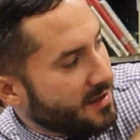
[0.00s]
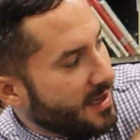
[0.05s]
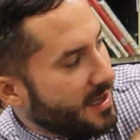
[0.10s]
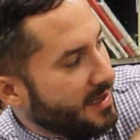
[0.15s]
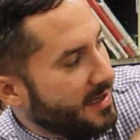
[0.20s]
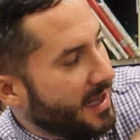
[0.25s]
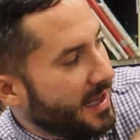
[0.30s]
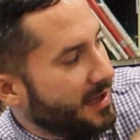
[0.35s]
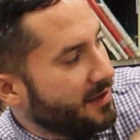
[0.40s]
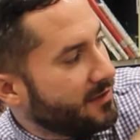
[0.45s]

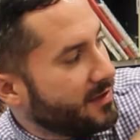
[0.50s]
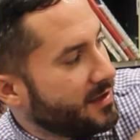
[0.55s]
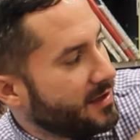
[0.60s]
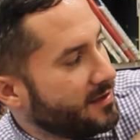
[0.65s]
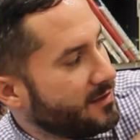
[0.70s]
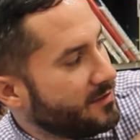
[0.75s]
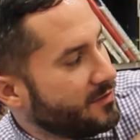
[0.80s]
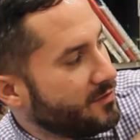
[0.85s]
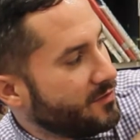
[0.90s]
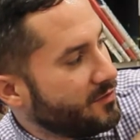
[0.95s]
An
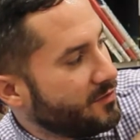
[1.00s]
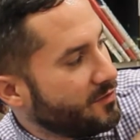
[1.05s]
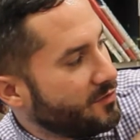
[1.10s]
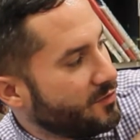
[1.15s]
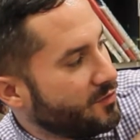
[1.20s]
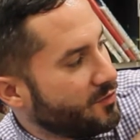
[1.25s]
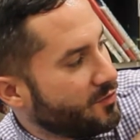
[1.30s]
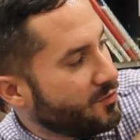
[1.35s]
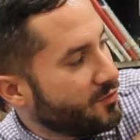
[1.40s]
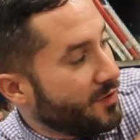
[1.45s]
alien
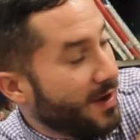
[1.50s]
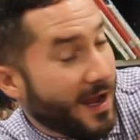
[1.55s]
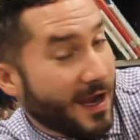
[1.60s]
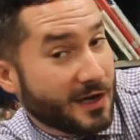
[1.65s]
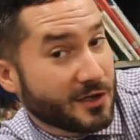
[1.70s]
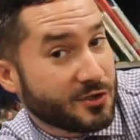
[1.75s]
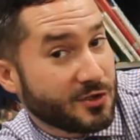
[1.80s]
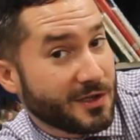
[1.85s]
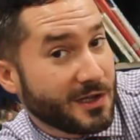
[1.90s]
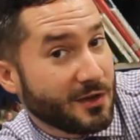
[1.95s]
who
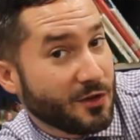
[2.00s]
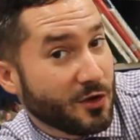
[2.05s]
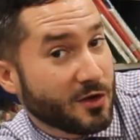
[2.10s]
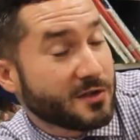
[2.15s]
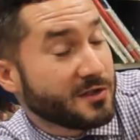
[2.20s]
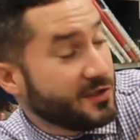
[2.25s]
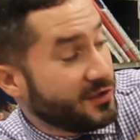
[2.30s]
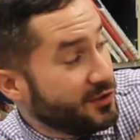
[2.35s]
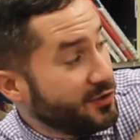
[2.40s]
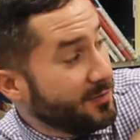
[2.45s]
actually
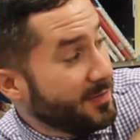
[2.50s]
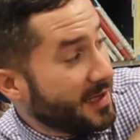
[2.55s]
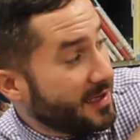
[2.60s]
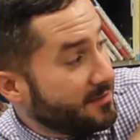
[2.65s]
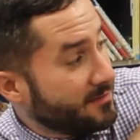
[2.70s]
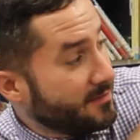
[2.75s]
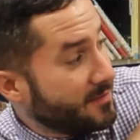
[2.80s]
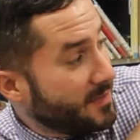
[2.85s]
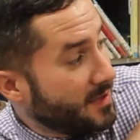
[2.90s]
looked human.